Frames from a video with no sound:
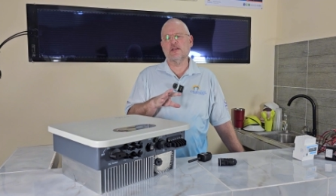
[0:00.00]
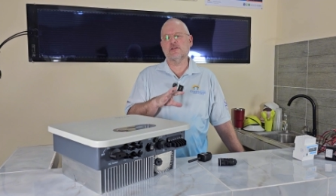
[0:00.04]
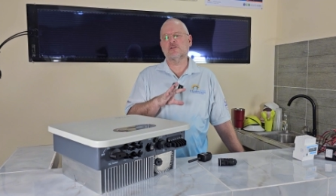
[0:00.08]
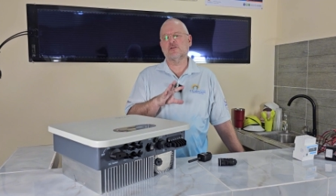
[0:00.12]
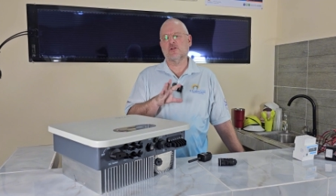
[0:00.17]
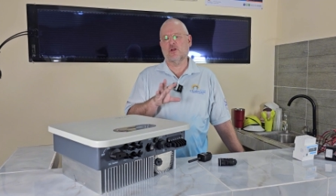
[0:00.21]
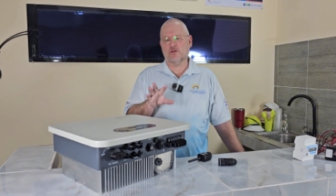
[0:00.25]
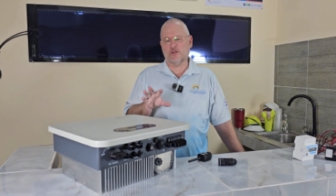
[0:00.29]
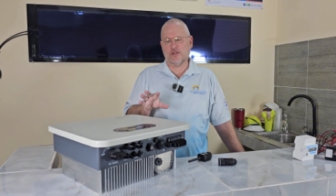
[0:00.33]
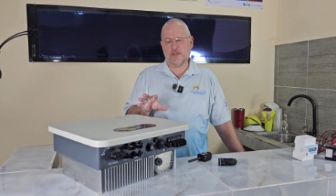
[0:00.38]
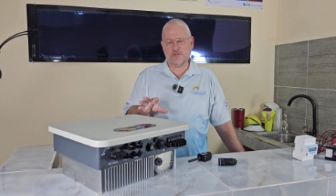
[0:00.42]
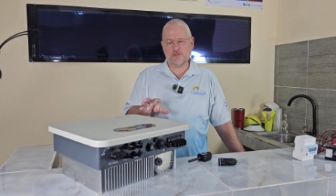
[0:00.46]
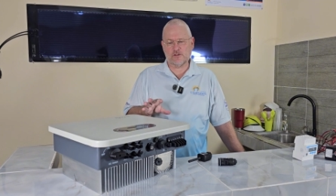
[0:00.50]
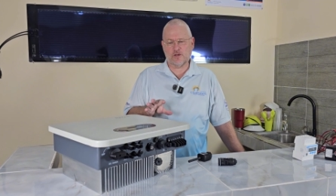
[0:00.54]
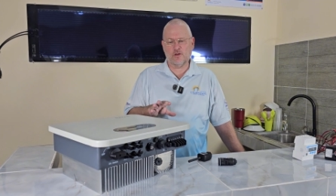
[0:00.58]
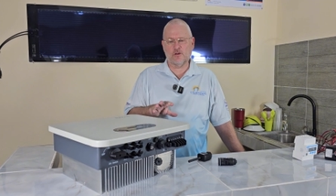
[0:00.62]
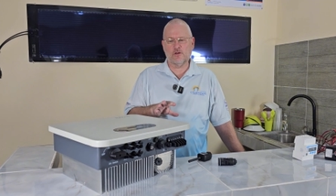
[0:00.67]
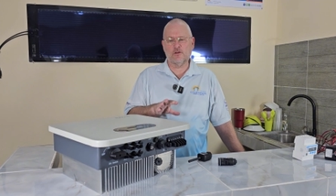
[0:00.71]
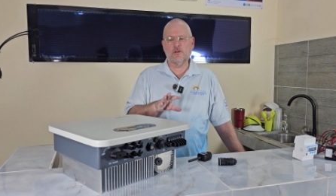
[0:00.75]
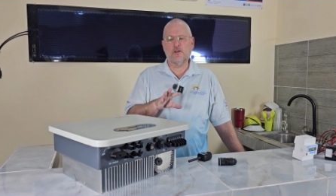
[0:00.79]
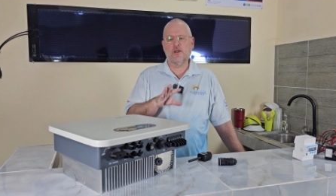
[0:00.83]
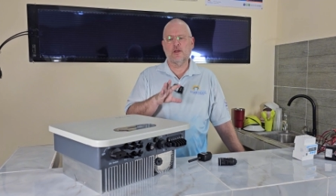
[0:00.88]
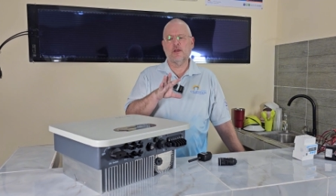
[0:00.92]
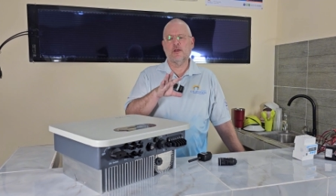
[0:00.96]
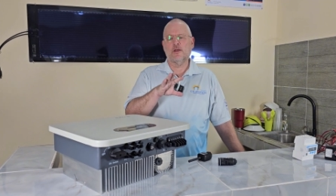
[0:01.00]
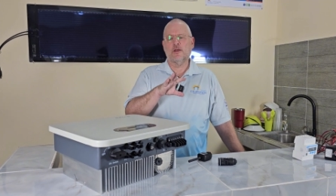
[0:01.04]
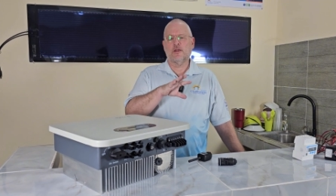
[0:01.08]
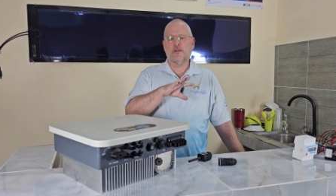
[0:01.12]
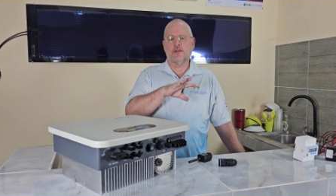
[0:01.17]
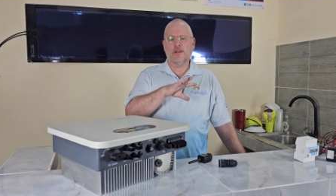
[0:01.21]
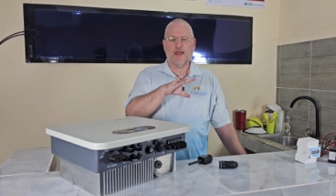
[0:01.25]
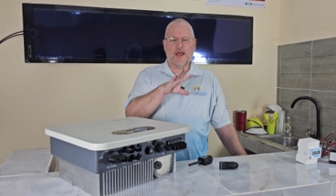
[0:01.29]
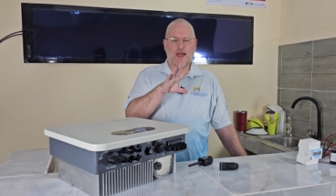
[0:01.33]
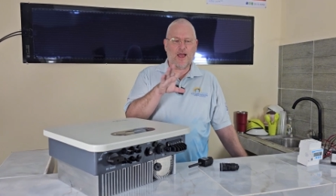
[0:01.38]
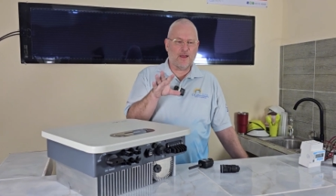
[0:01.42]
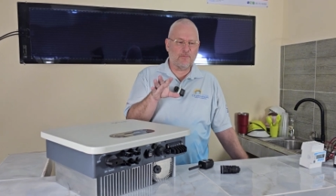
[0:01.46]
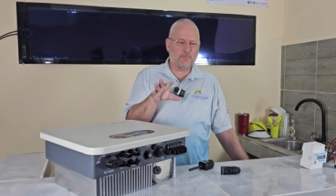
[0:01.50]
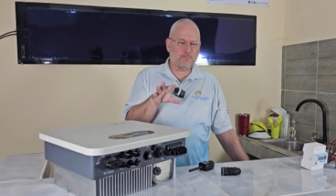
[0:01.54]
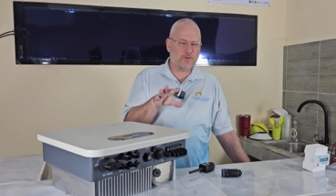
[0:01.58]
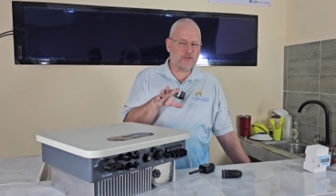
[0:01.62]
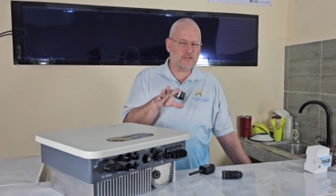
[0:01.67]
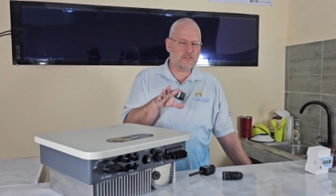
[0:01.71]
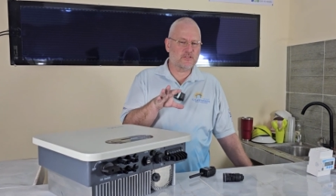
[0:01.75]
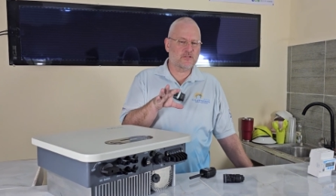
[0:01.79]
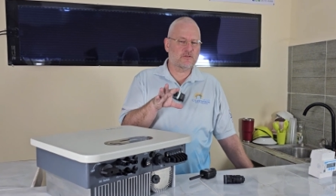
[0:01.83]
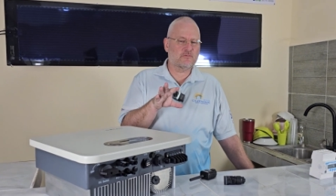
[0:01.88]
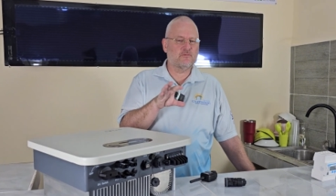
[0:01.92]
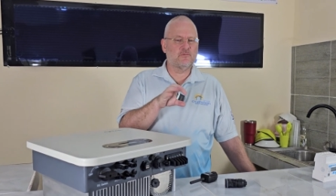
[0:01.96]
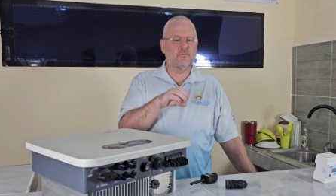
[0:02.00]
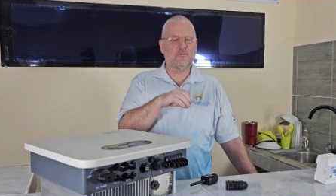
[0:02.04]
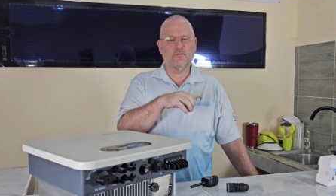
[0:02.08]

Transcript: is not as good. The app is